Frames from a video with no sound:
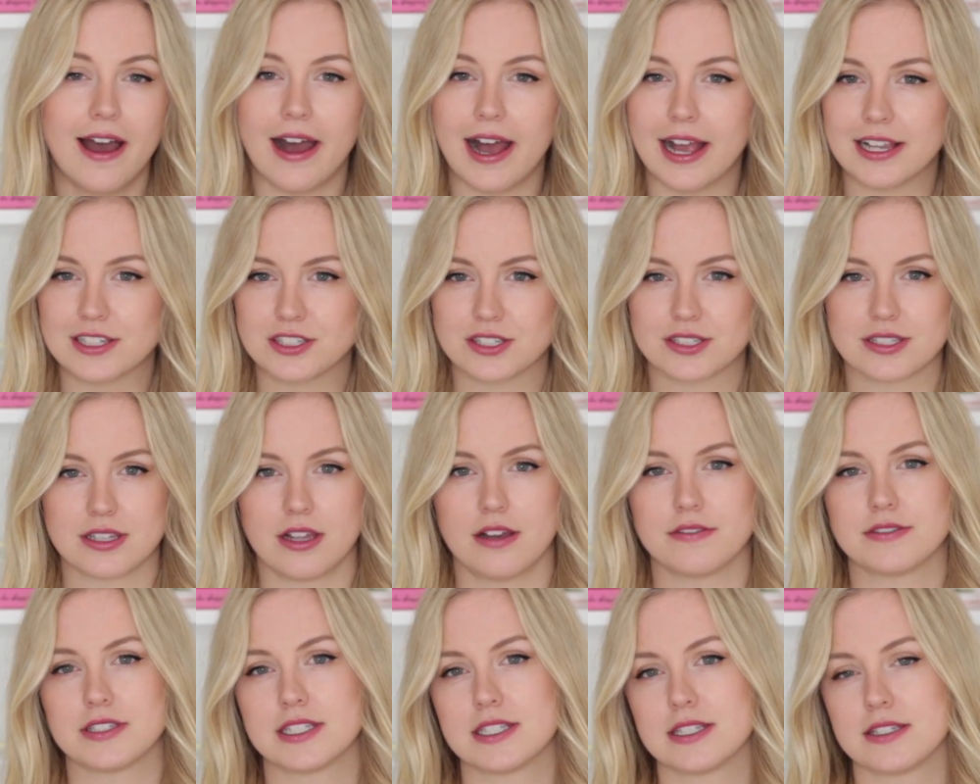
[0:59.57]
I just
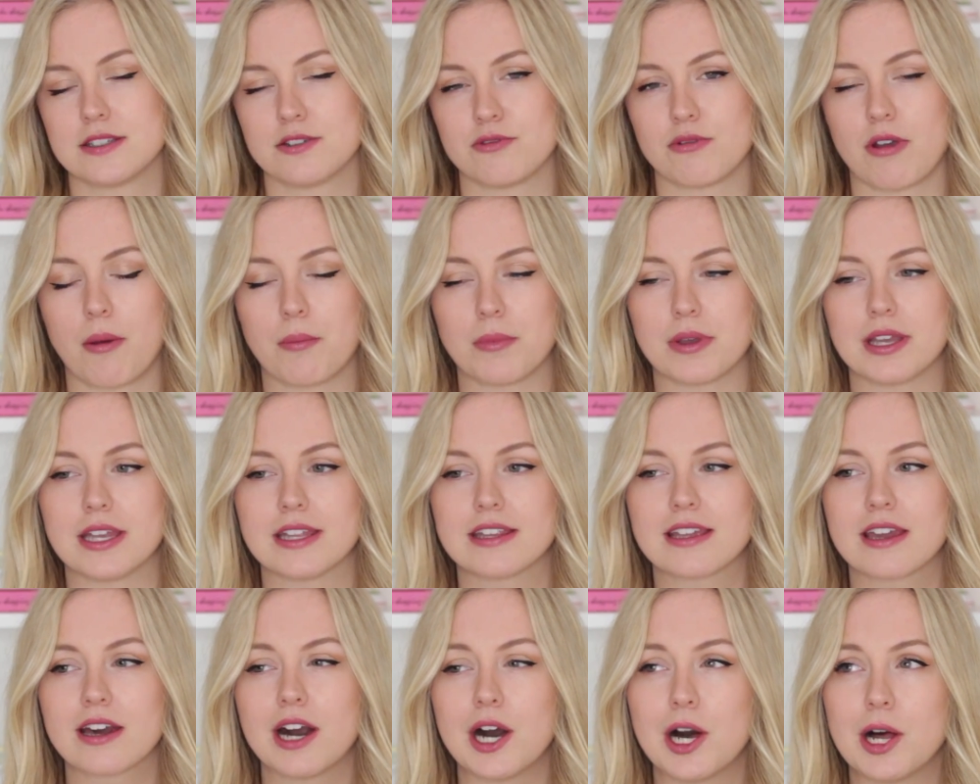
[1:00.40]
love this serum.
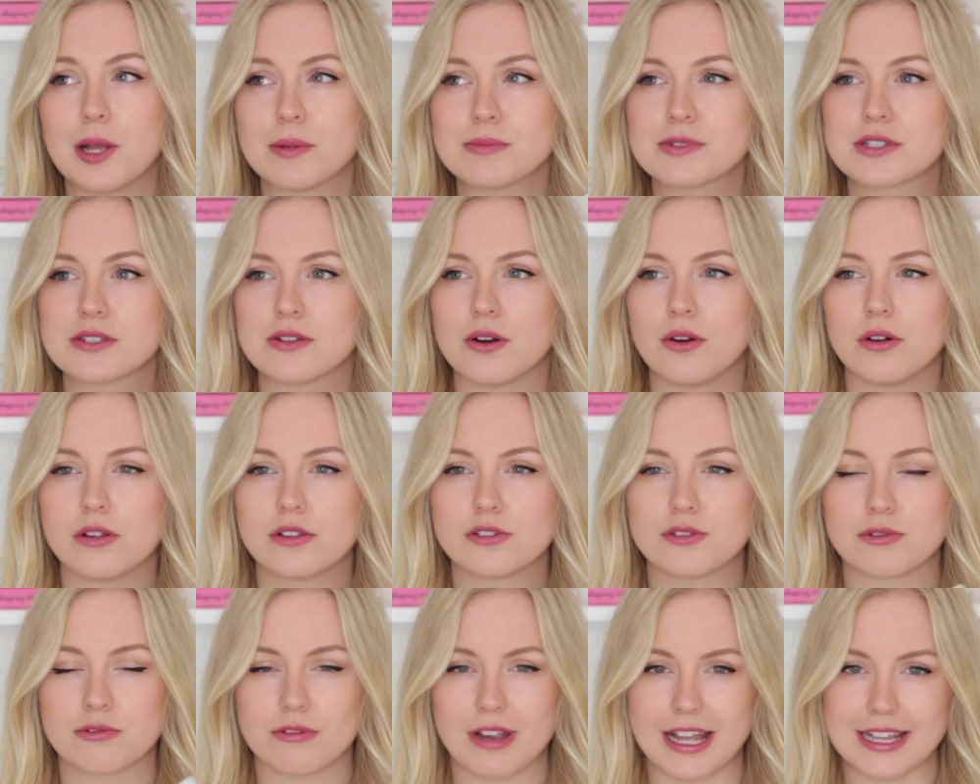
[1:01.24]
It calms
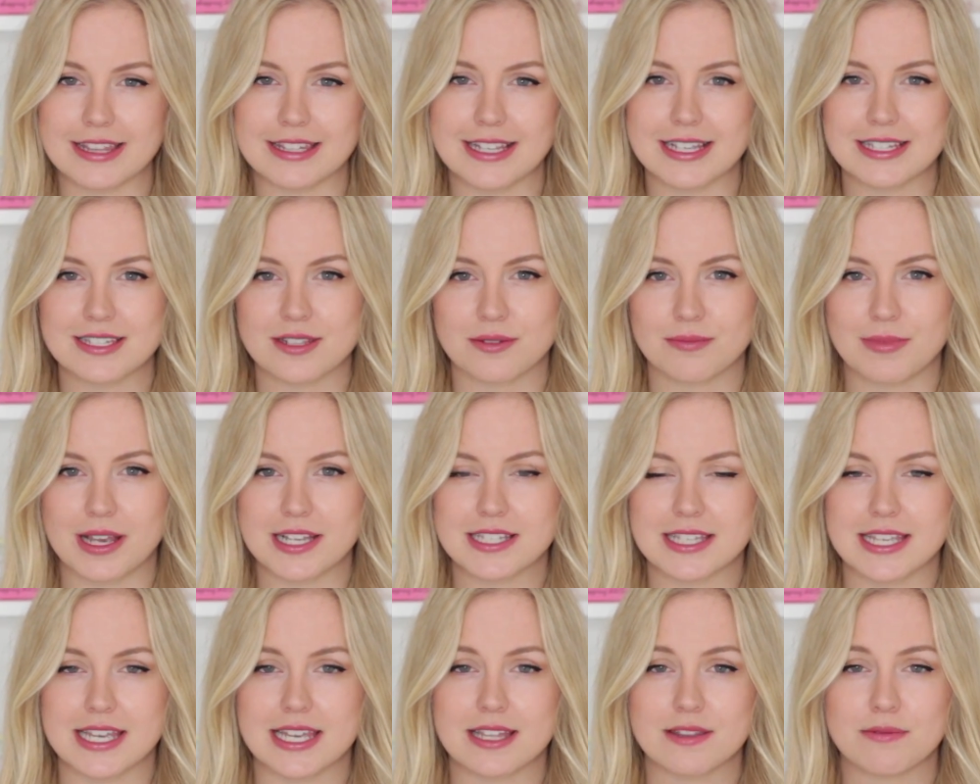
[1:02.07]
all the redness on my
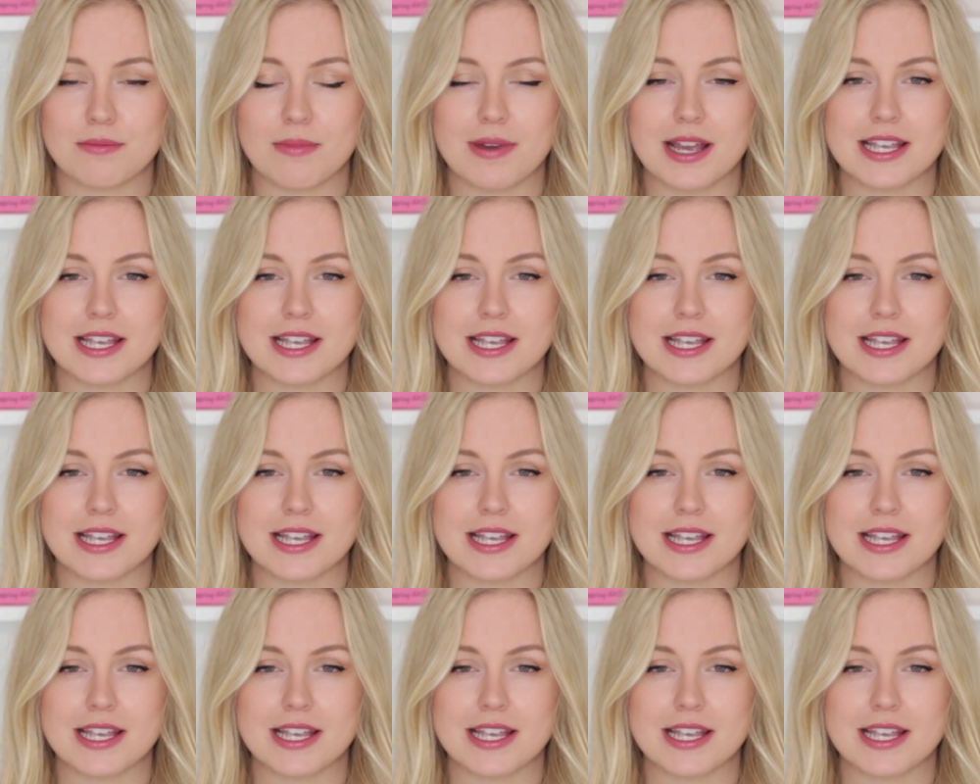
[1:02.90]
skin.